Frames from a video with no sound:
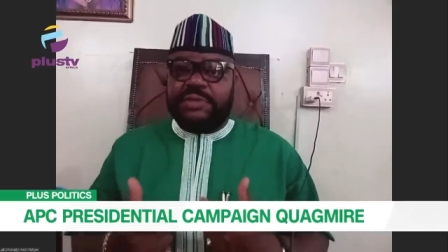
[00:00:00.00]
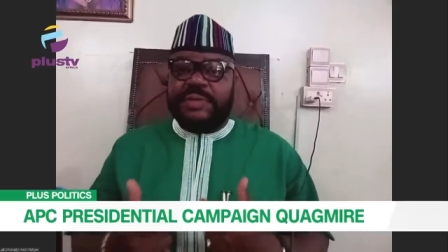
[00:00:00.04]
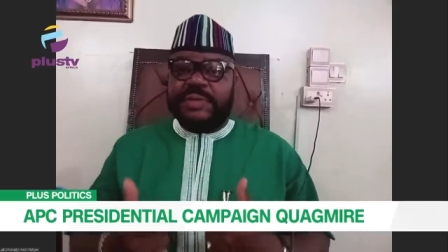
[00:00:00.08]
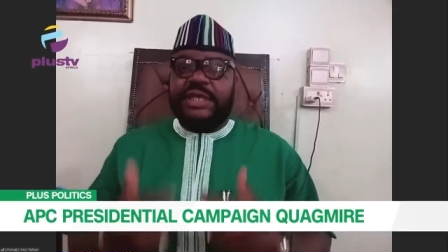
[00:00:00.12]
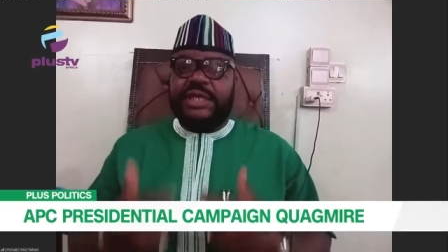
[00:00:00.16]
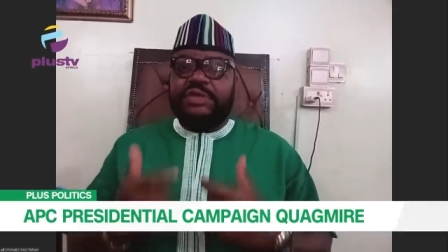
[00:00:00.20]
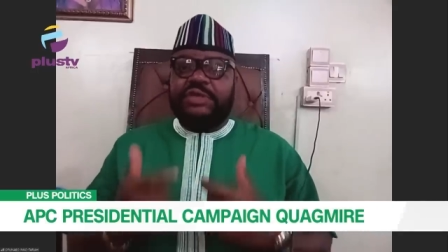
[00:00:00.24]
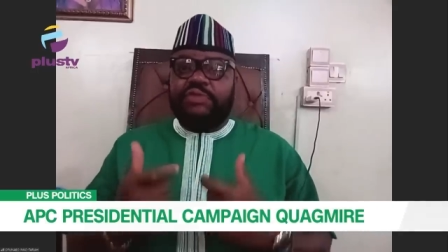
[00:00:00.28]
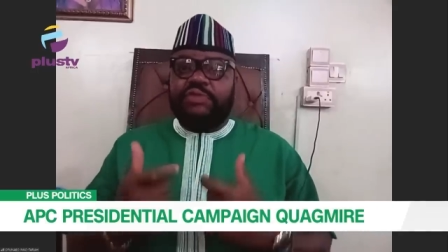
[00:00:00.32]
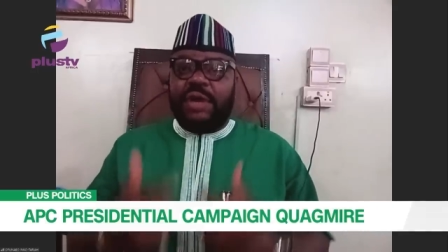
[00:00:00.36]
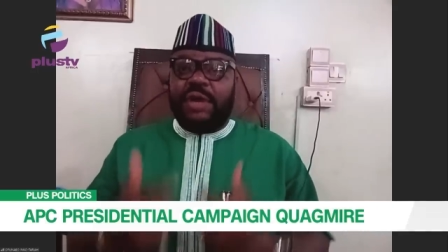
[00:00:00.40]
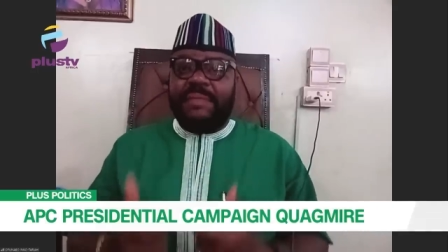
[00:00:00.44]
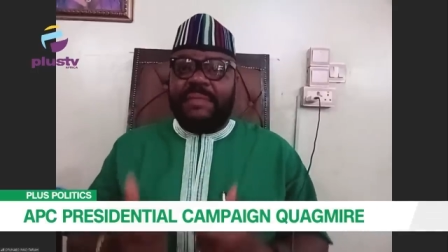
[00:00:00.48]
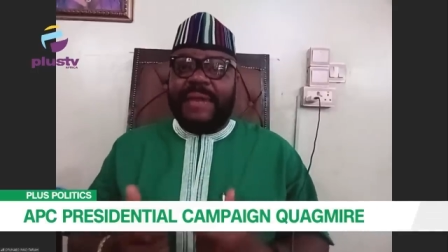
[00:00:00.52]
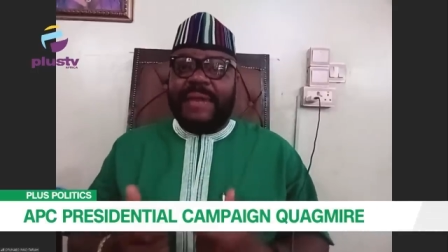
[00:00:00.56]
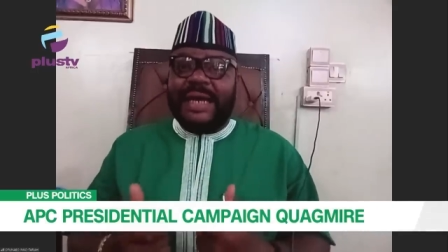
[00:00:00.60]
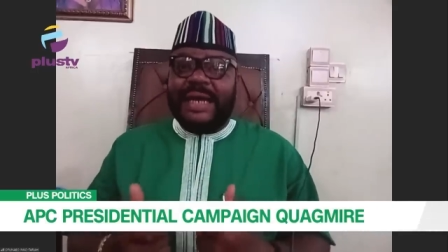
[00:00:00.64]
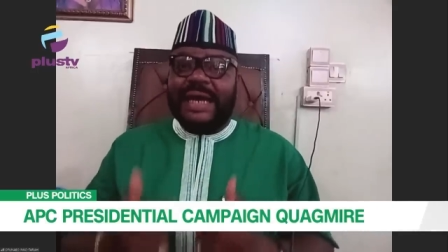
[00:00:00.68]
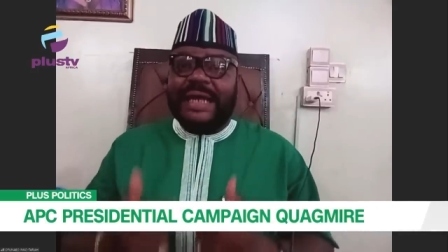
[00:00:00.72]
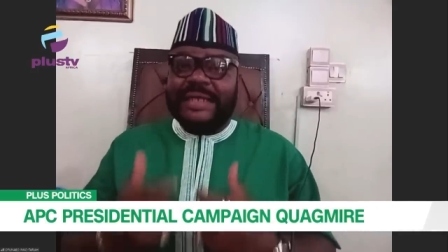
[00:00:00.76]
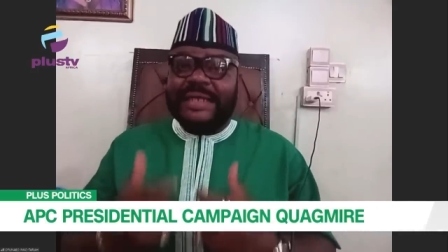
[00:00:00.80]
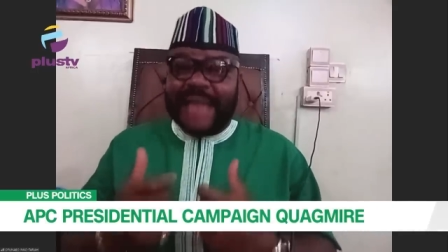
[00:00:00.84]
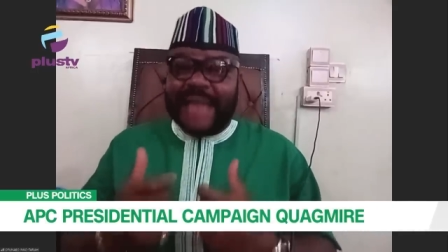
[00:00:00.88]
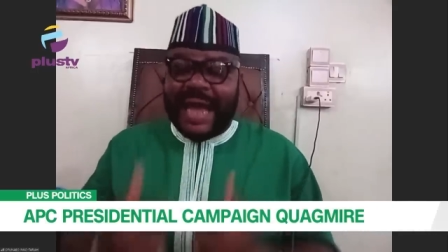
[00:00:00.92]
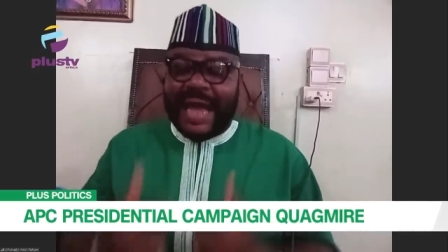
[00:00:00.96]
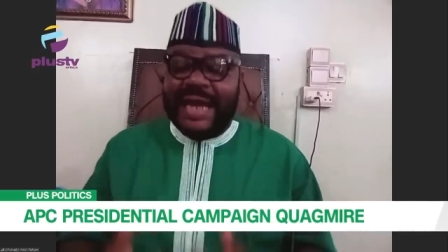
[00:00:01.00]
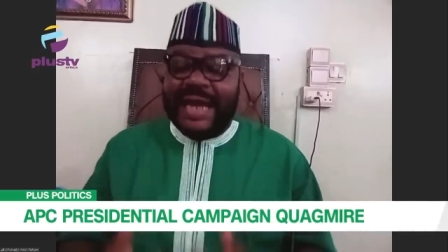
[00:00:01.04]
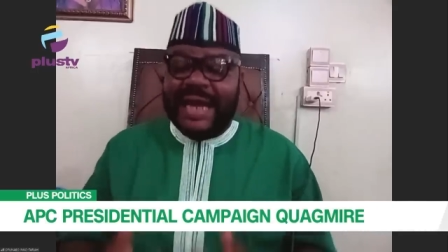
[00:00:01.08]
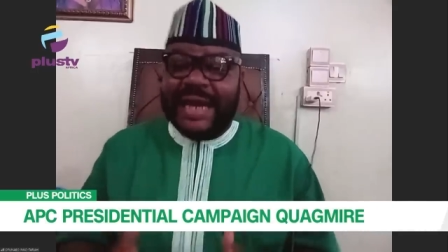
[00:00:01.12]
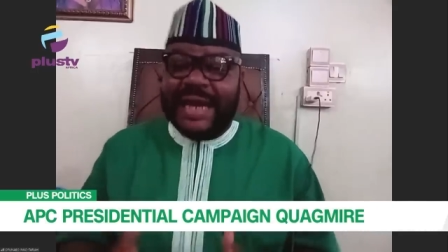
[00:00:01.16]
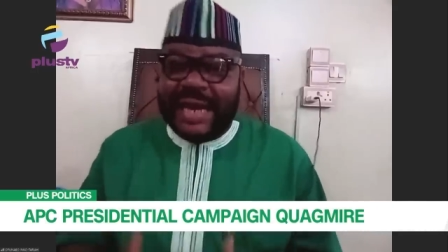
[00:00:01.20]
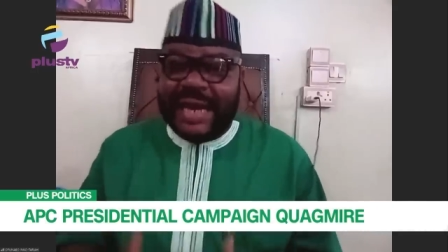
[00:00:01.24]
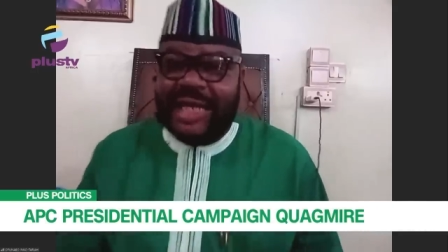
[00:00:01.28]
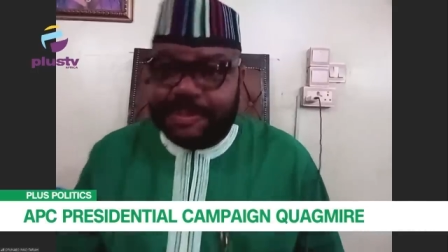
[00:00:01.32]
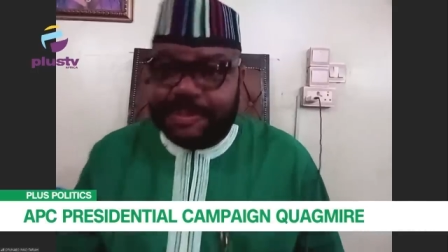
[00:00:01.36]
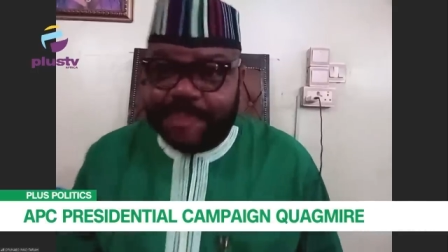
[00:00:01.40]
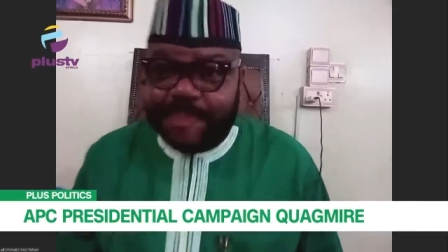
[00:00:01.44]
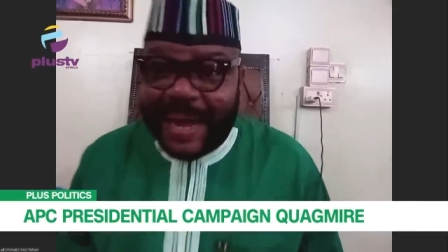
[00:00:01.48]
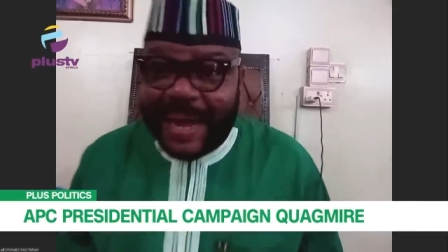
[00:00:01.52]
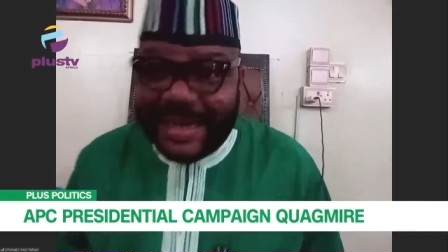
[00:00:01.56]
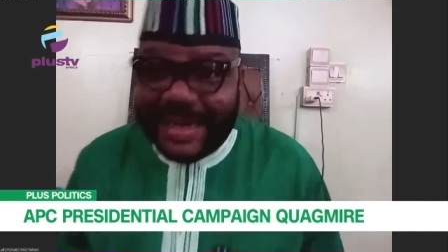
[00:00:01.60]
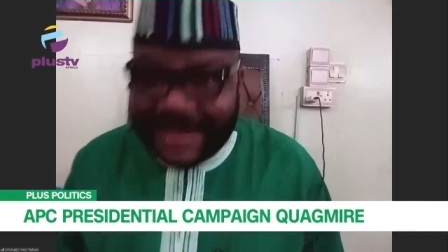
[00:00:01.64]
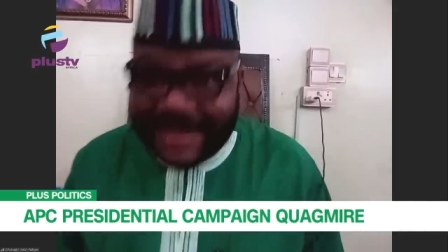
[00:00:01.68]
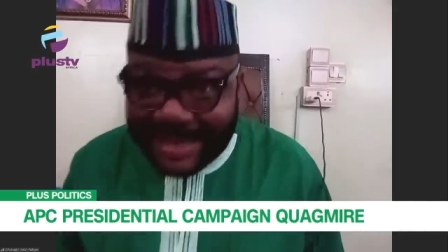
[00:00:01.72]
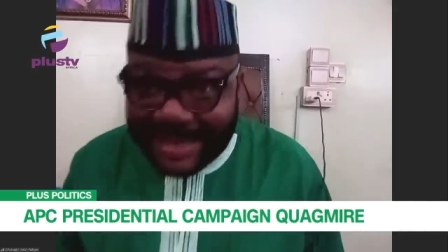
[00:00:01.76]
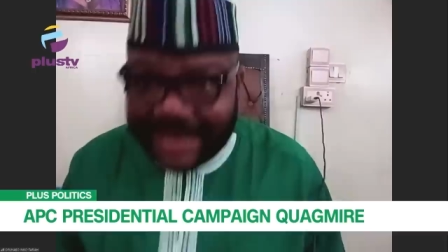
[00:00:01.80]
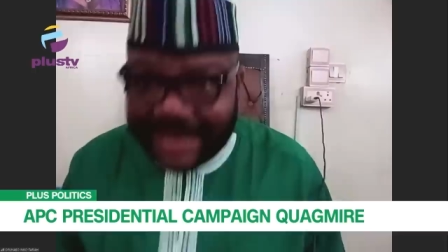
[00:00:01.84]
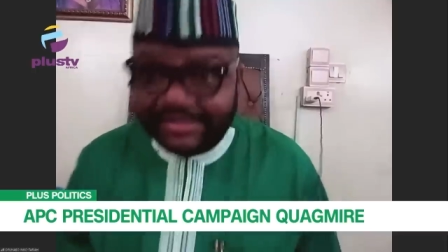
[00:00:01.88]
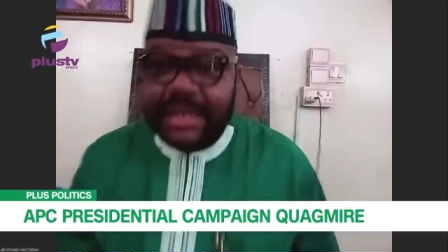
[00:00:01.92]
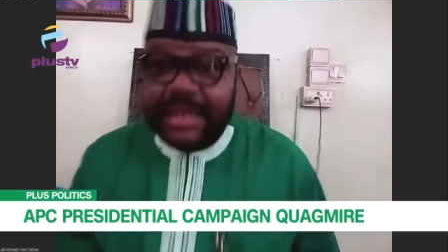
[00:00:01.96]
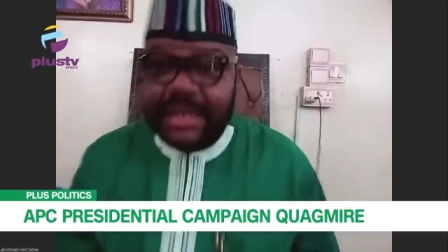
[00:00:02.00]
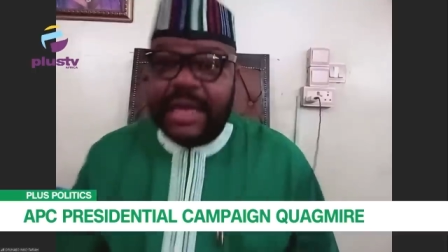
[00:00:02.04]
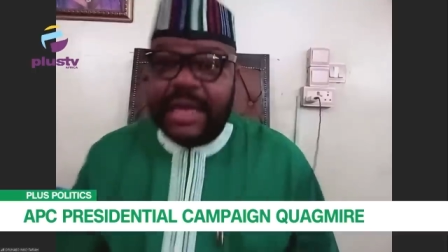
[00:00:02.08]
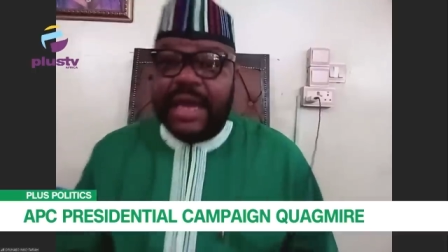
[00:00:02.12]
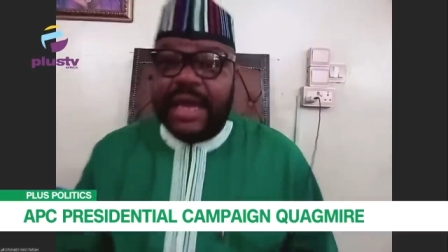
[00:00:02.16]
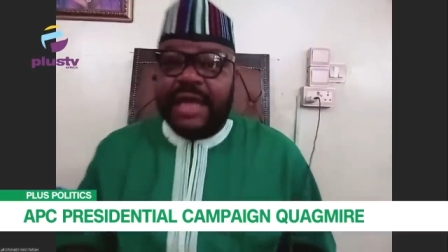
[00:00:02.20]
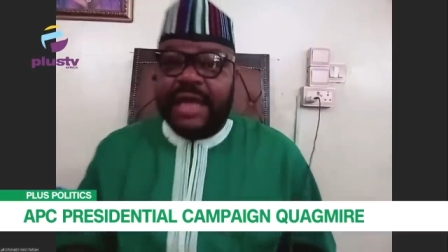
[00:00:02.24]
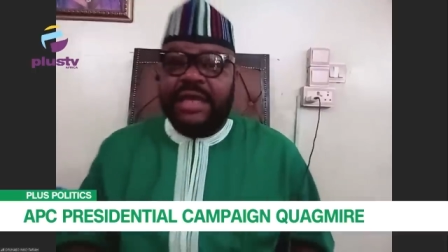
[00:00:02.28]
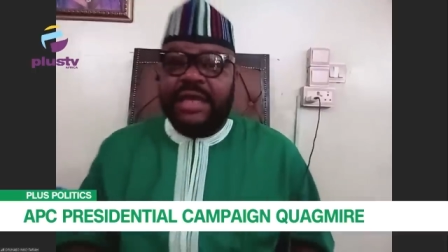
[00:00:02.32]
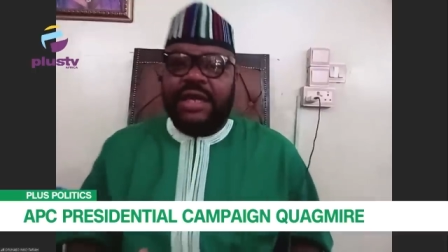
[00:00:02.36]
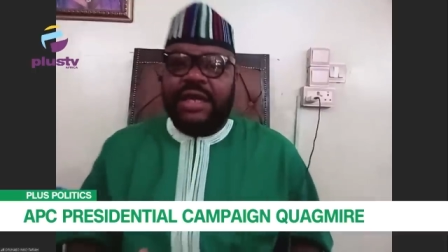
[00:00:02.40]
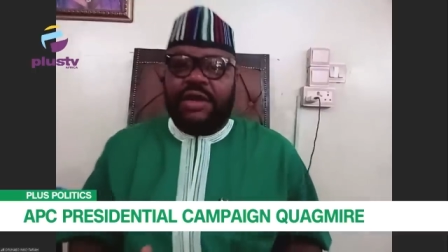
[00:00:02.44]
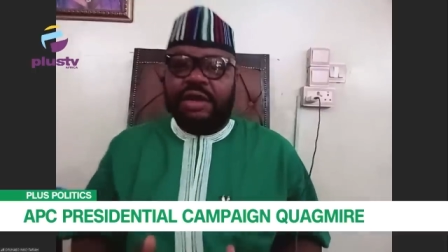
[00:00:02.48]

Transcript: speak is one man that is highly respected in okay.